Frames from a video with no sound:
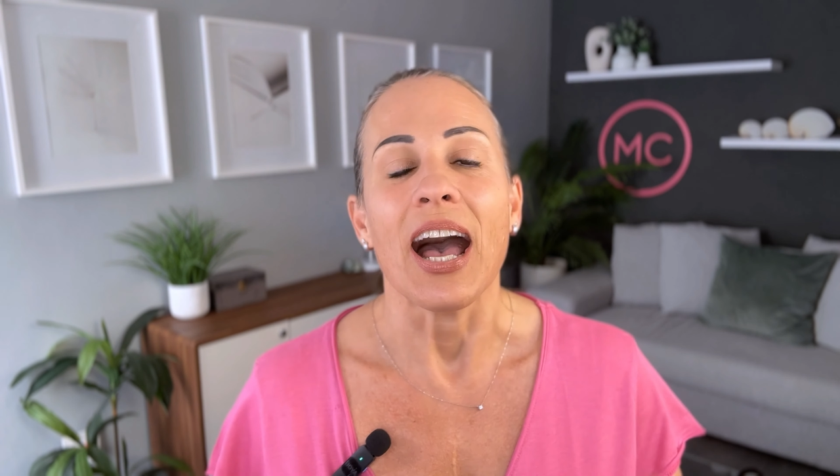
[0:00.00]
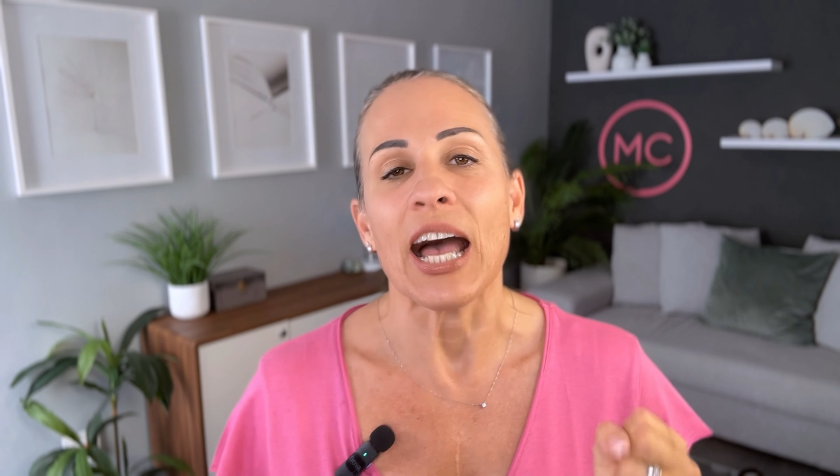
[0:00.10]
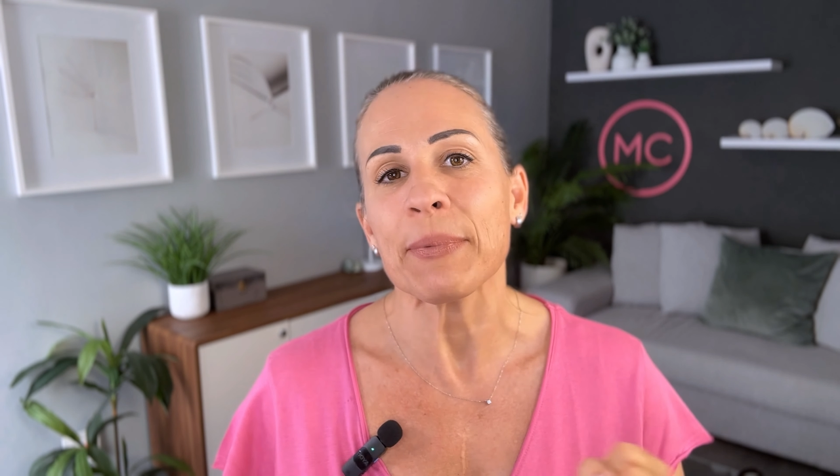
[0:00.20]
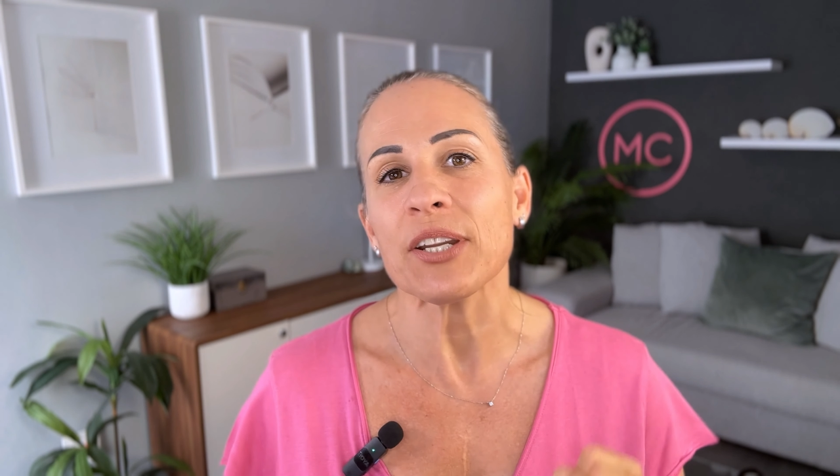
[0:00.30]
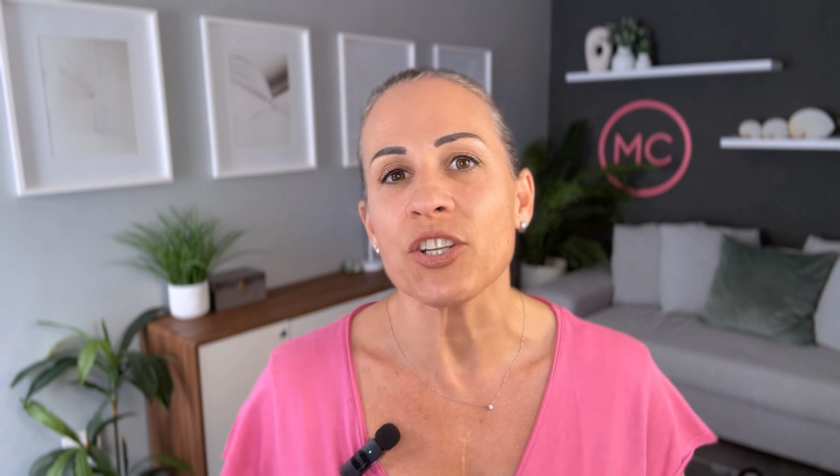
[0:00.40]

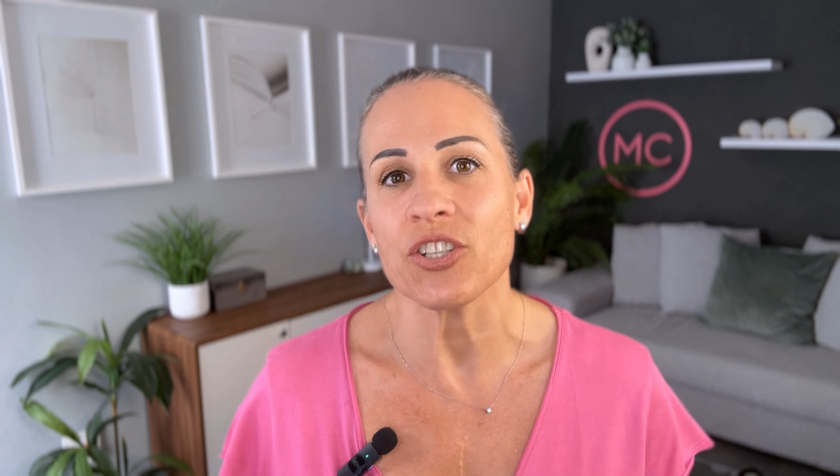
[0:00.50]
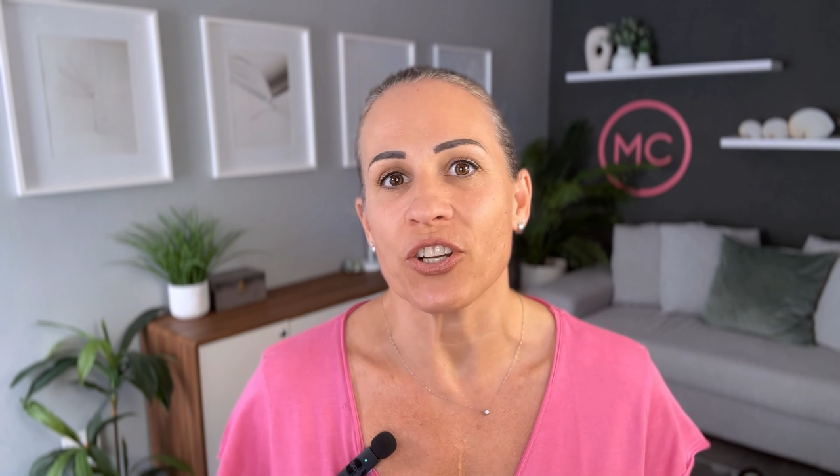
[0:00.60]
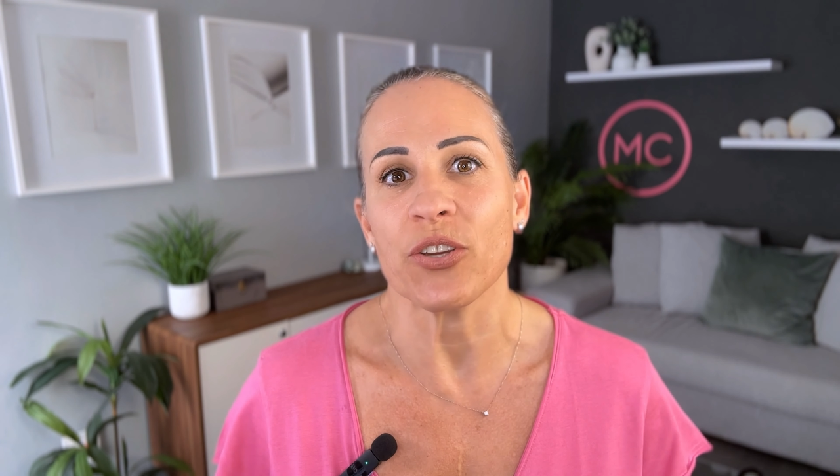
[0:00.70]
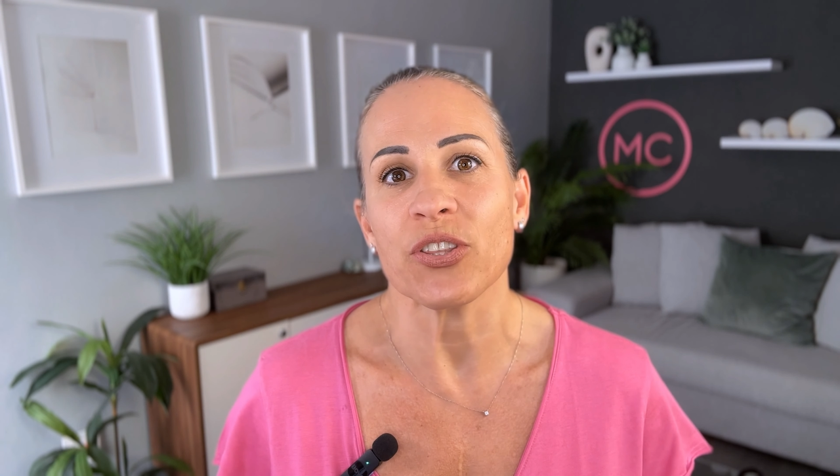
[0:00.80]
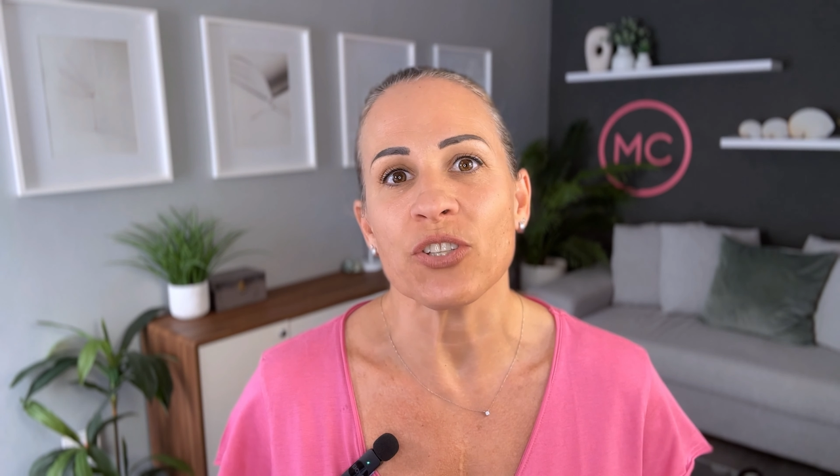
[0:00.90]
I'm going to show
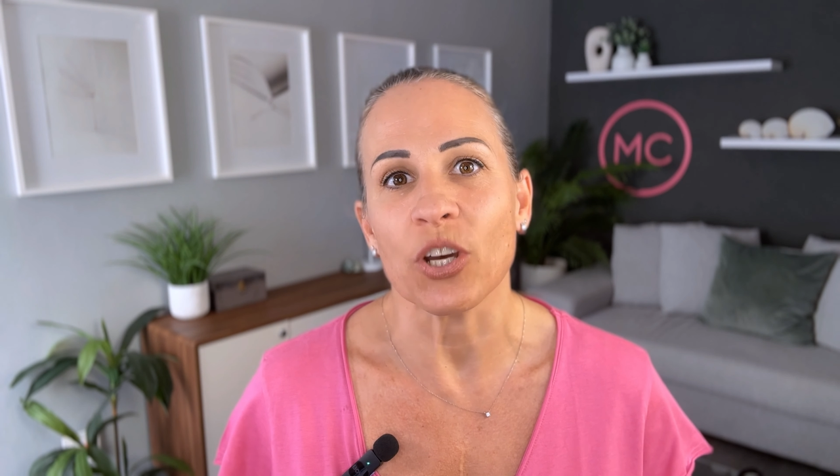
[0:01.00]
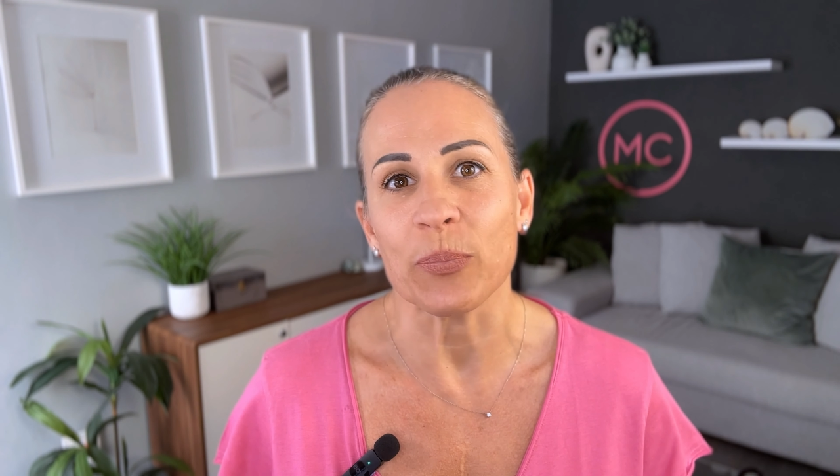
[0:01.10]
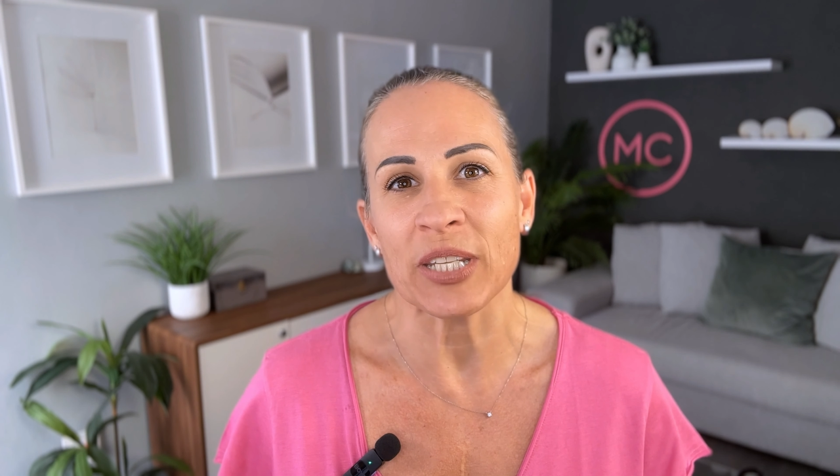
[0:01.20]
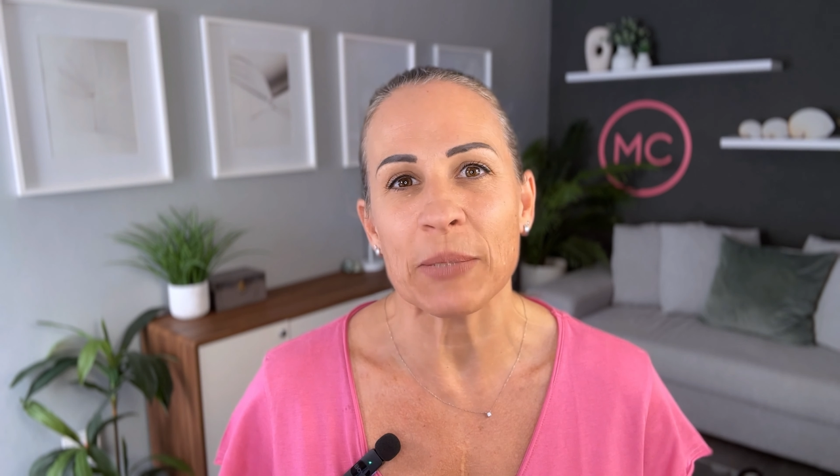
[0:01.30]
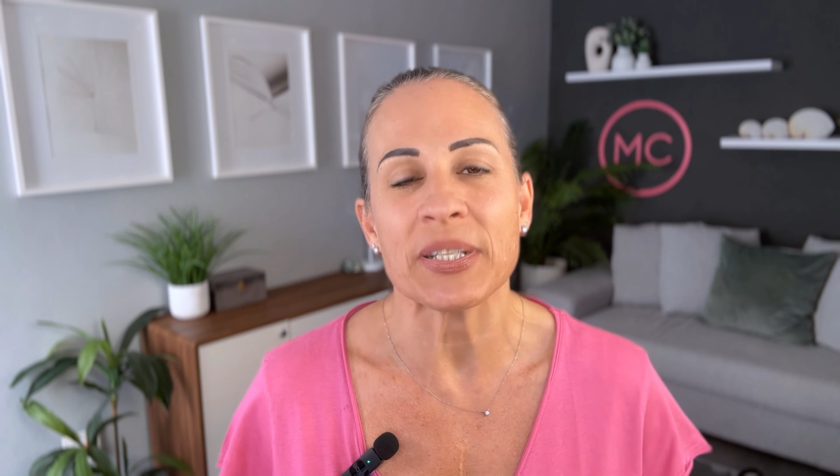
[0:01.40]
you the
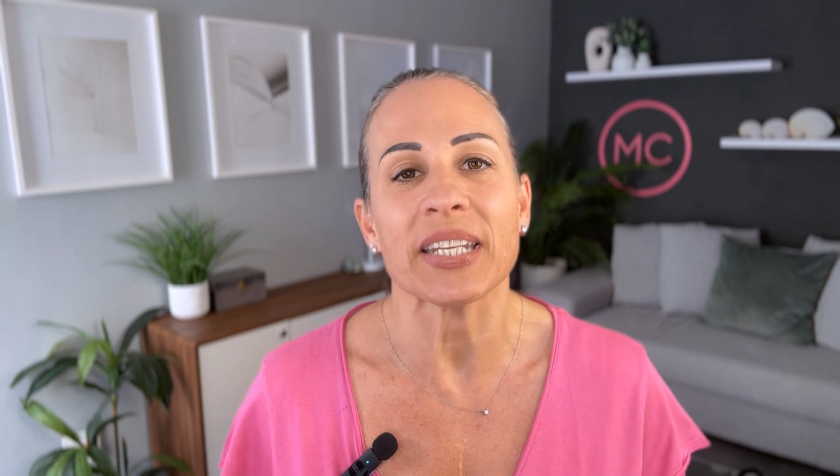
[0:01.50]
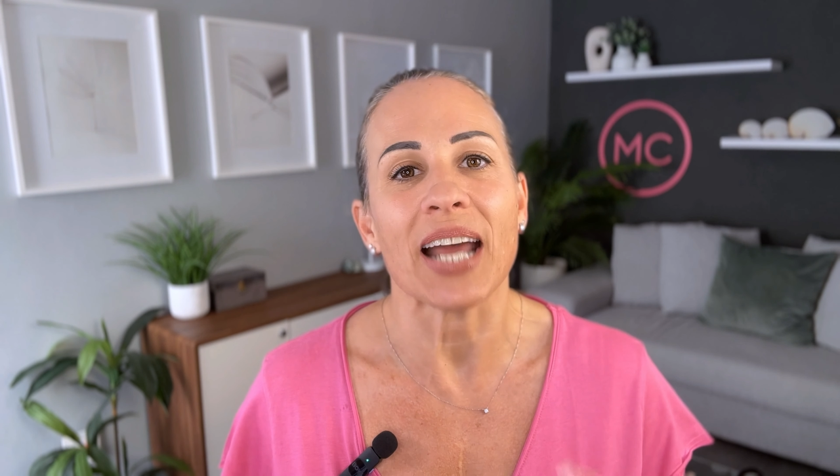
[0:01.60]
top tips that